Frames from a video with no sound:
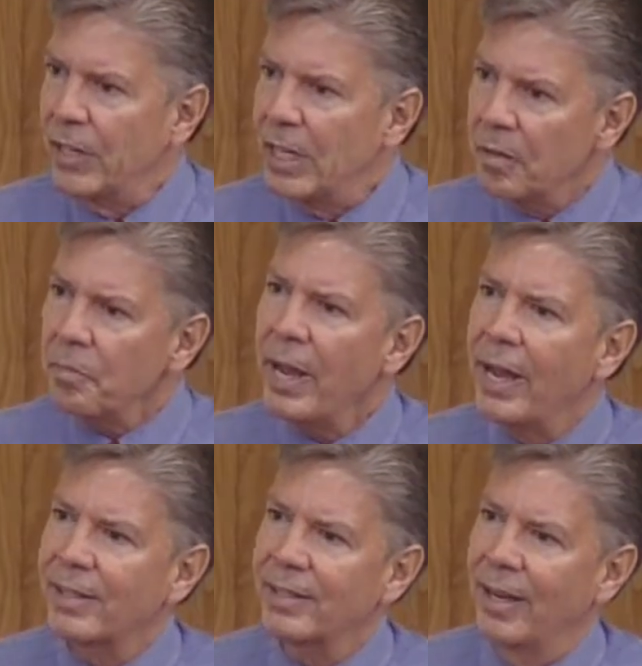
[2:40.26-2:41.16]
the
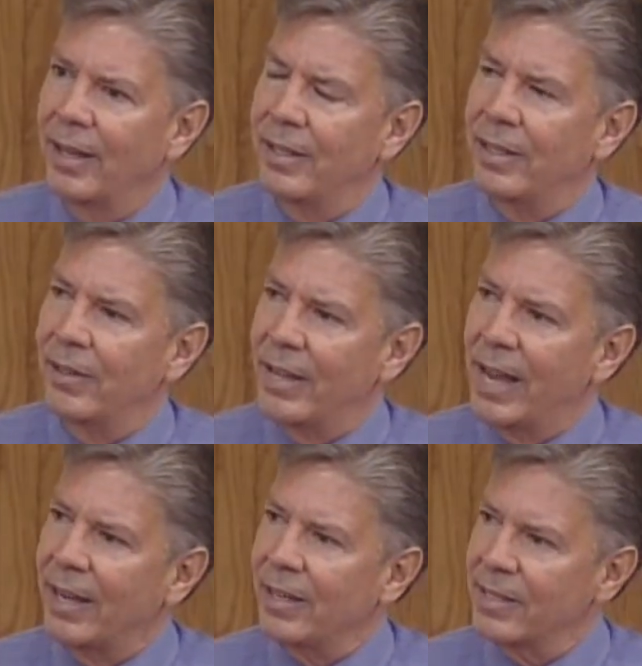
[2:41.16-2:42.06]
impact on
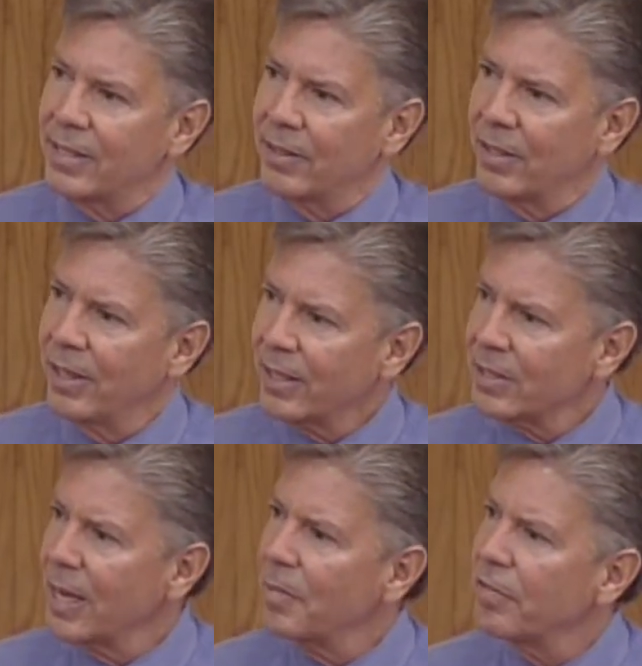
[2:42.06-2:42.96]
that is that the next
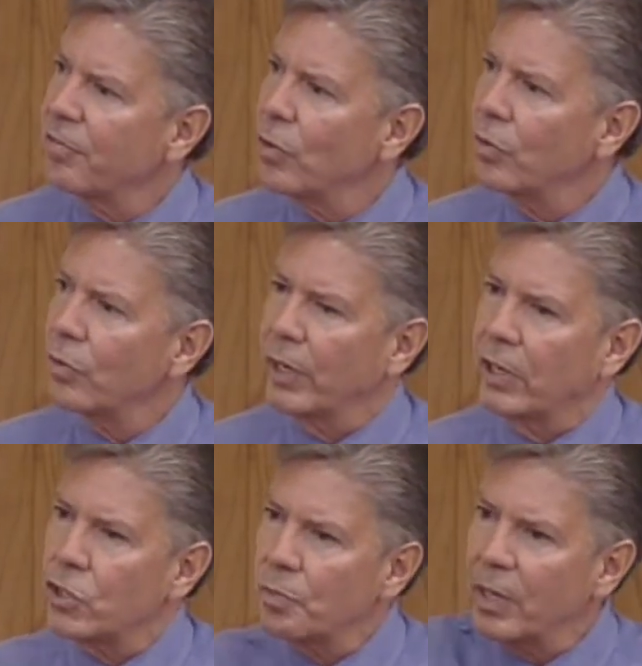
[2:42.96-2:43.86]
time the phone
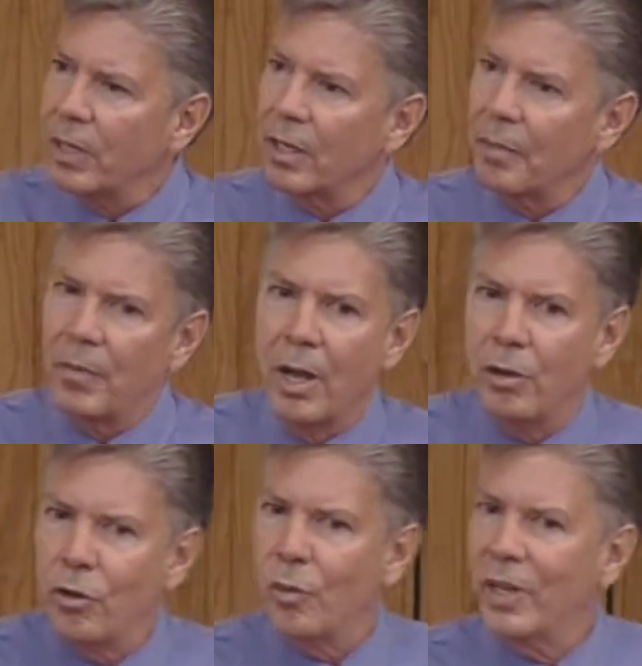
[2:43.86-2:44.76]
rings, you pick it up not
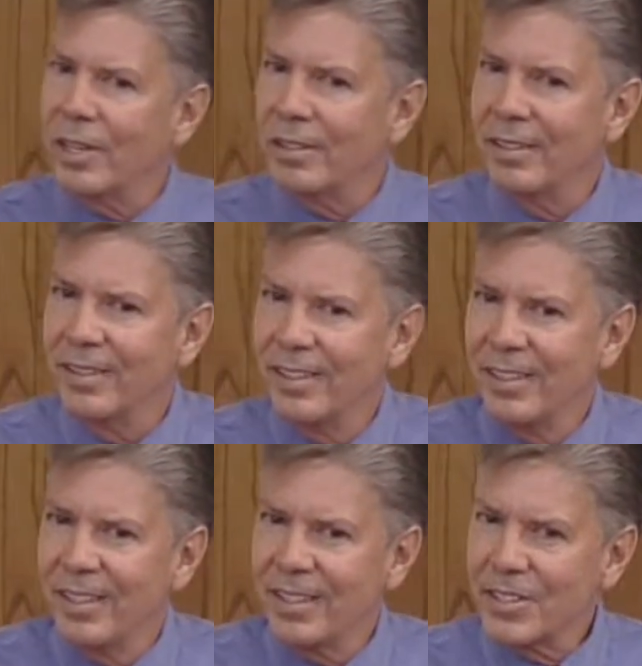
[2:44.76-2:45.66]
knowing,
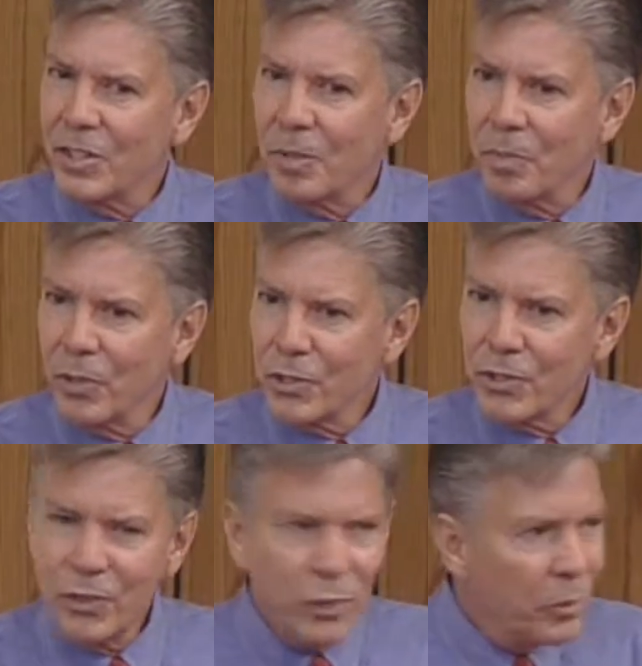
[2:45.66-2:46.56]
is it the
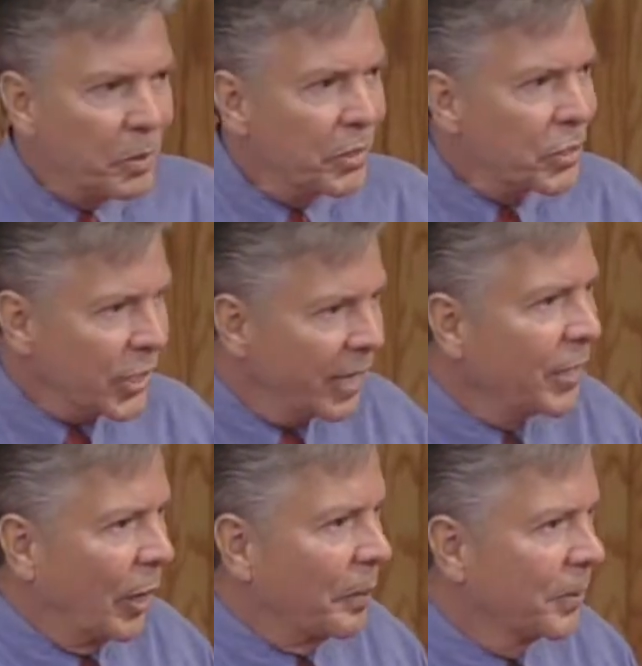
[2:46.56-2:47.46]
person who put the sign
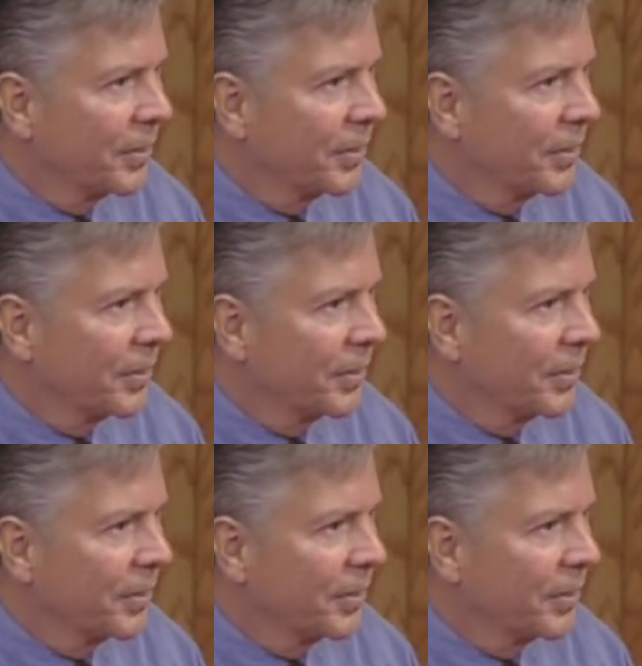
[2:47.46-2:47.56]
up?